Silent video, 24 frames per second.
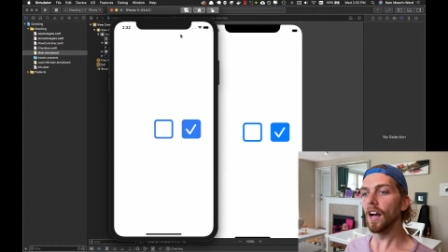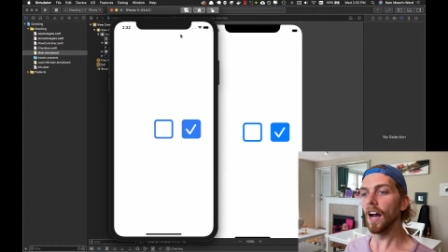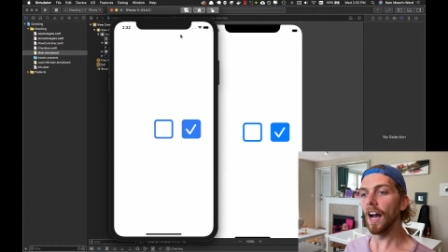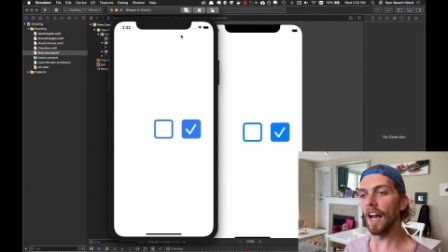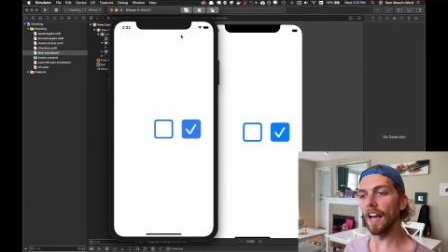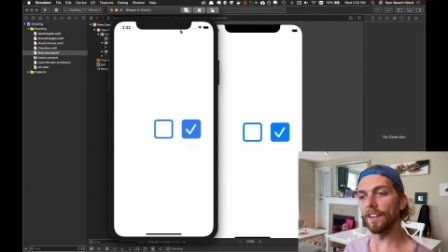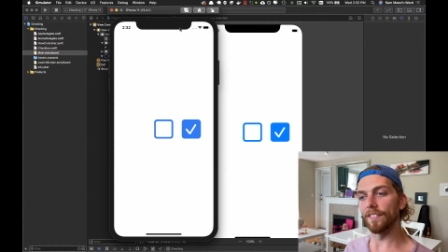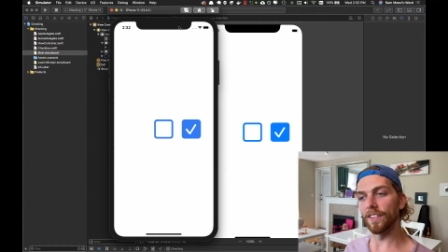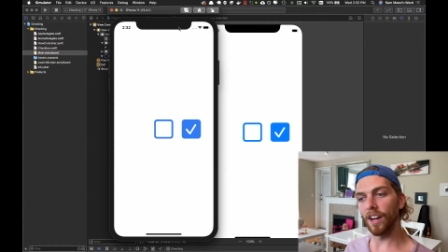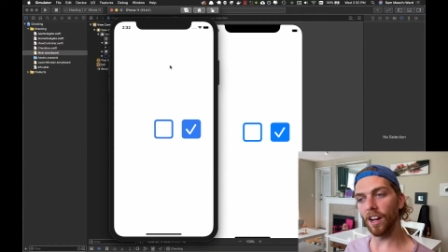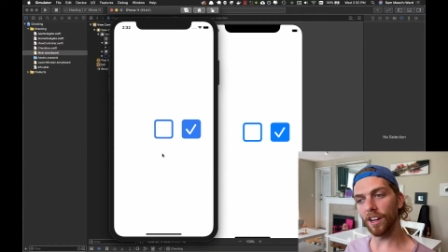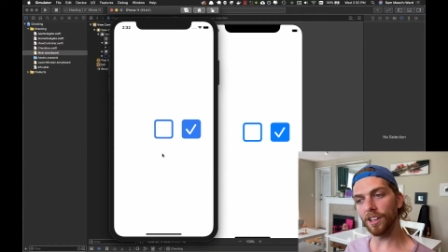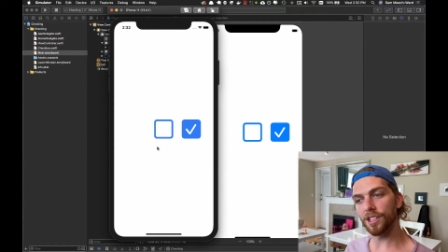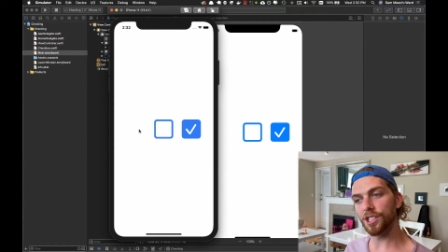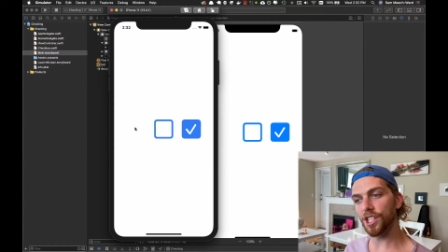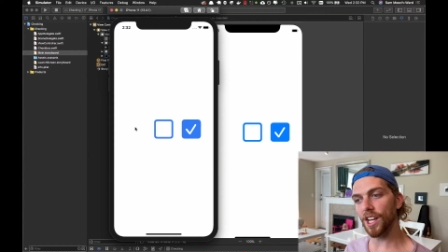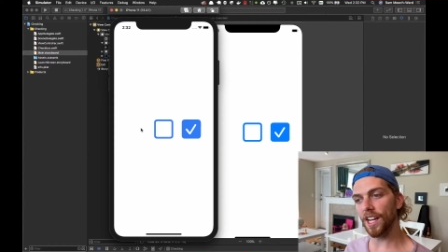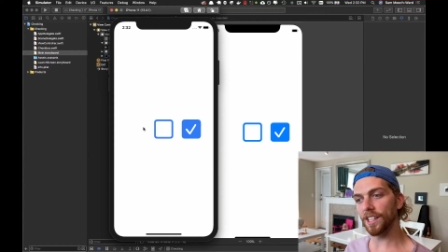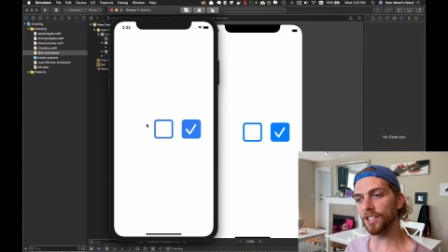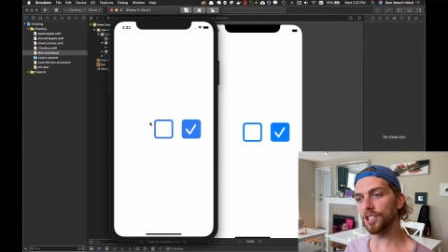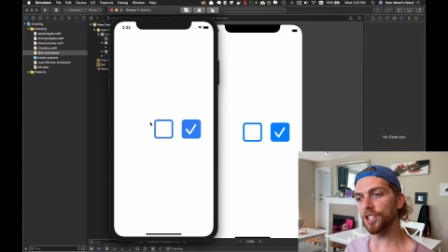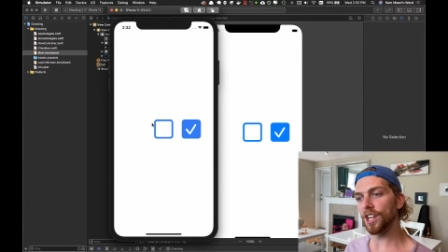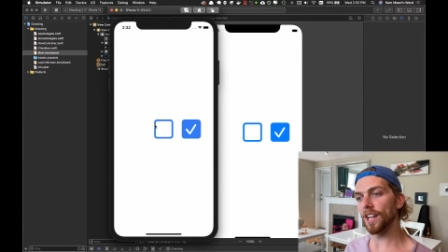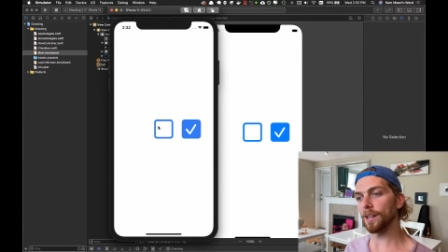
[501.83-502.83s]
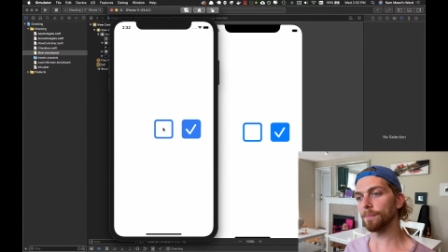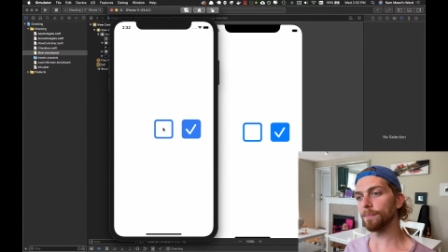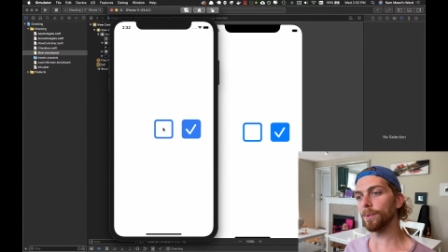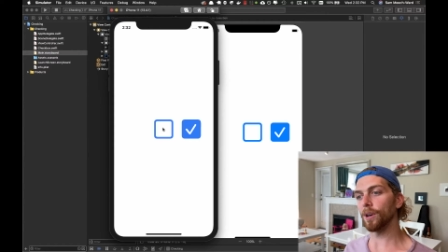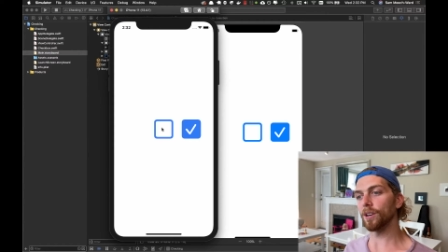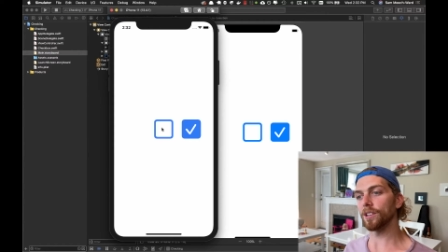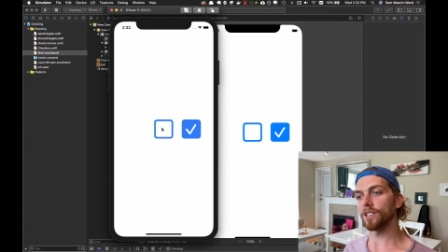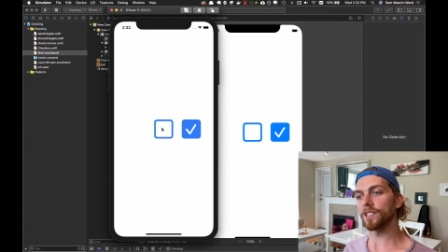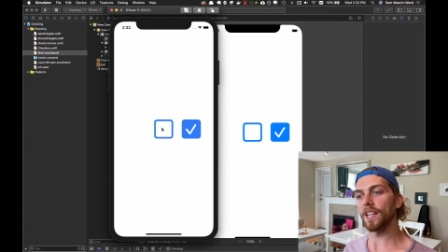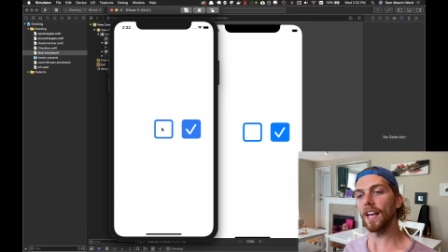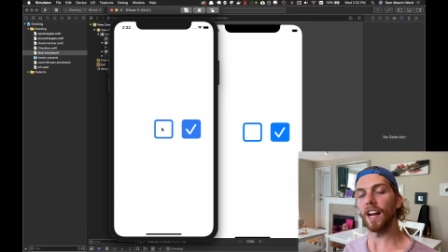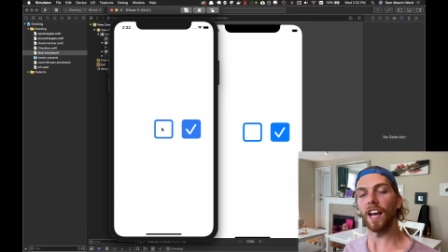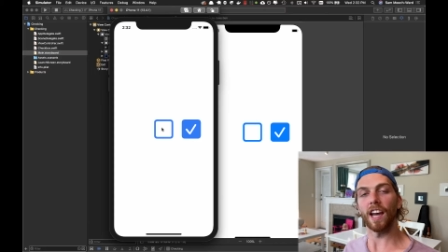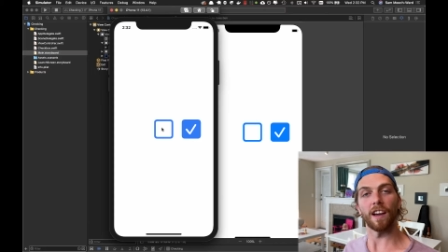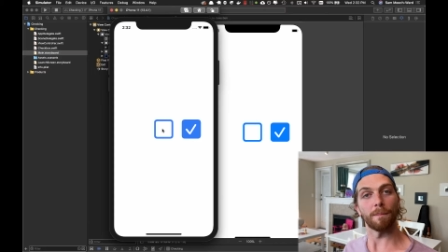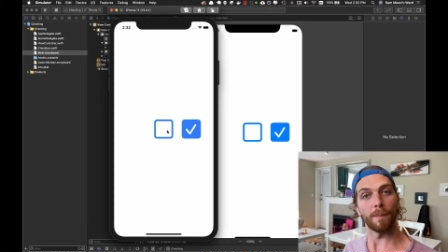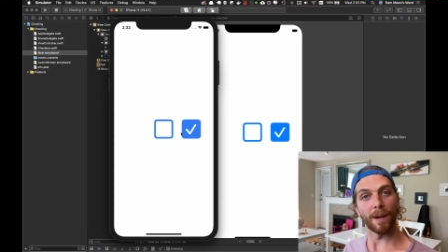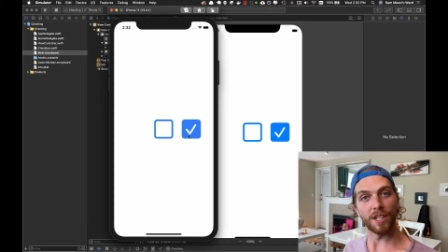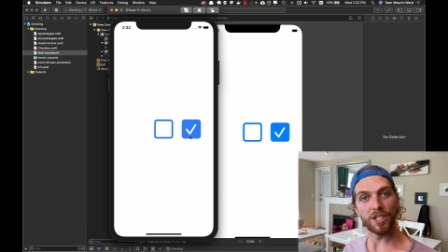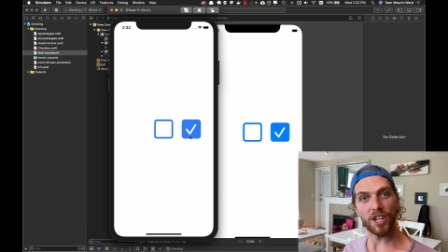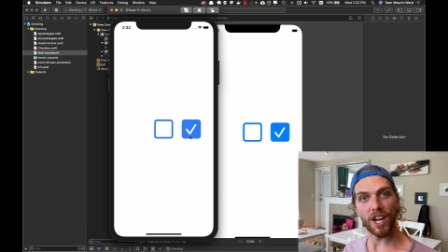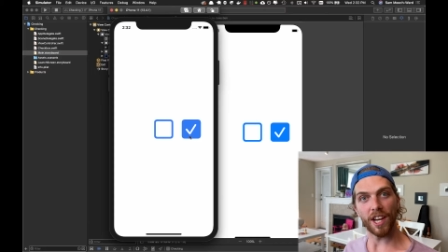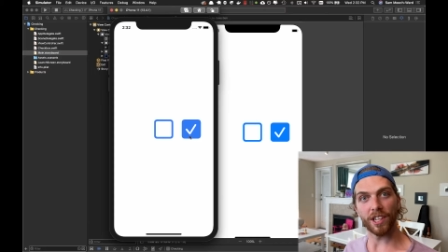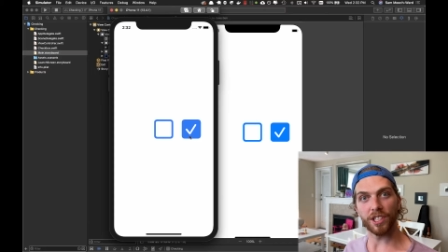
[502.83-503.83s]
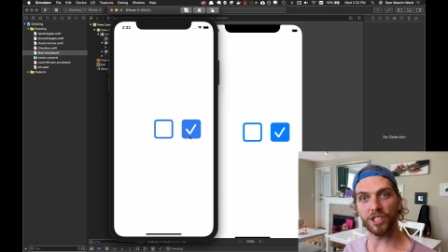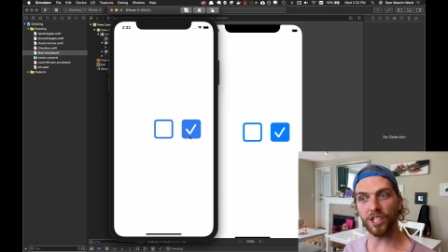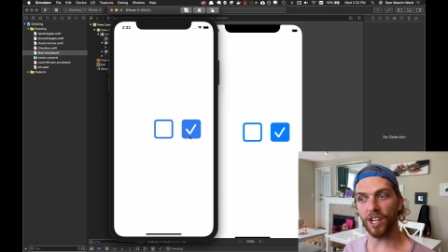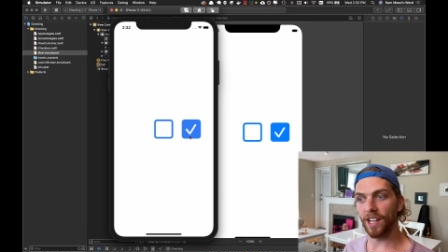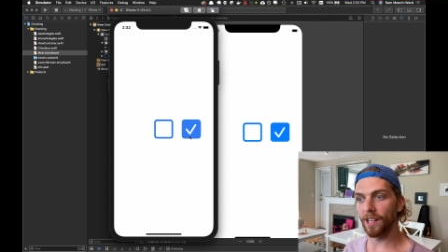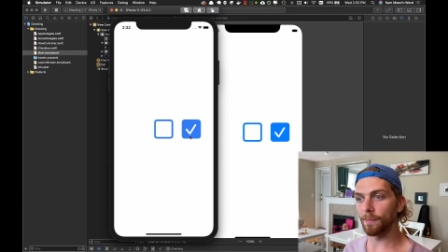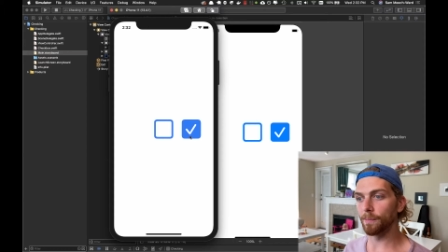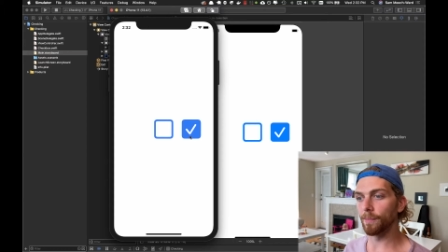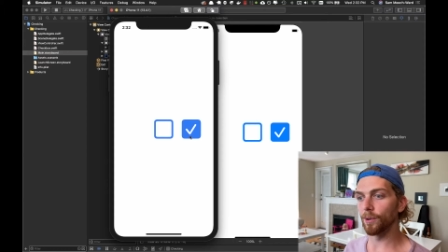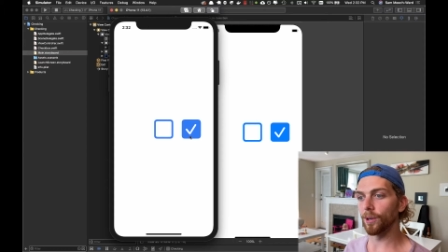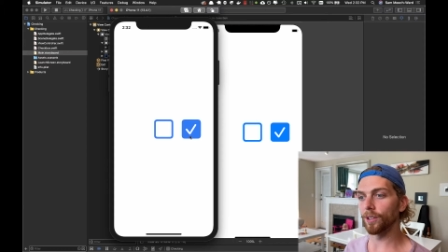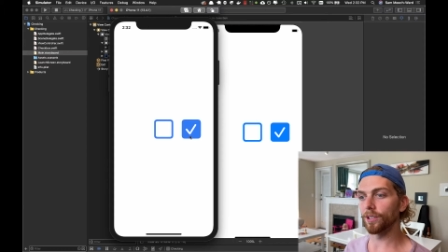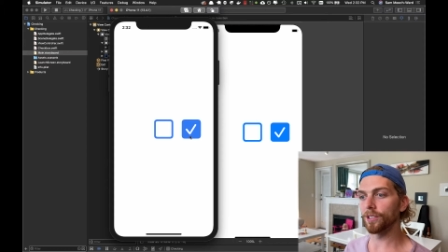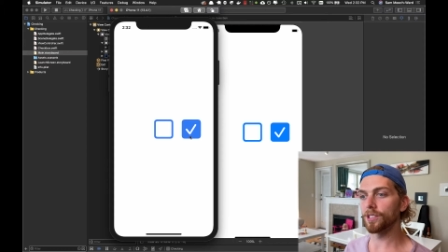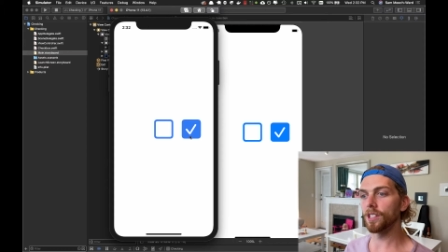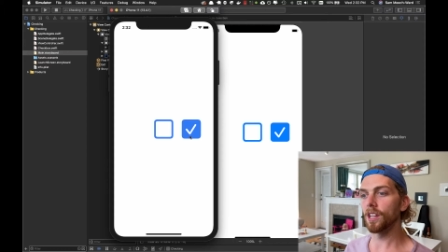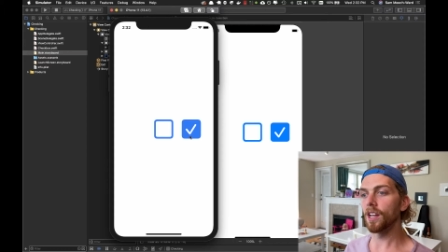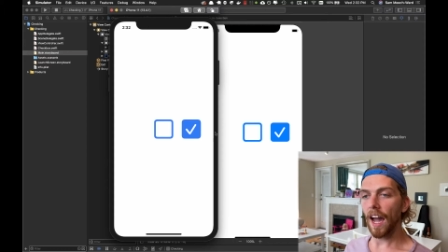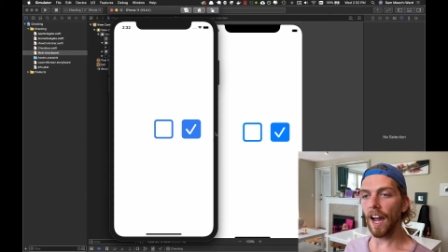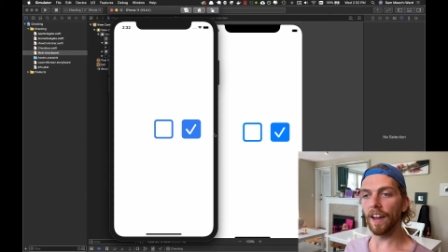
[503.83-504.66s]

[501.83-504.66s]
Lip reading: I have an unchecked checkbox, and I have my checked checkbox.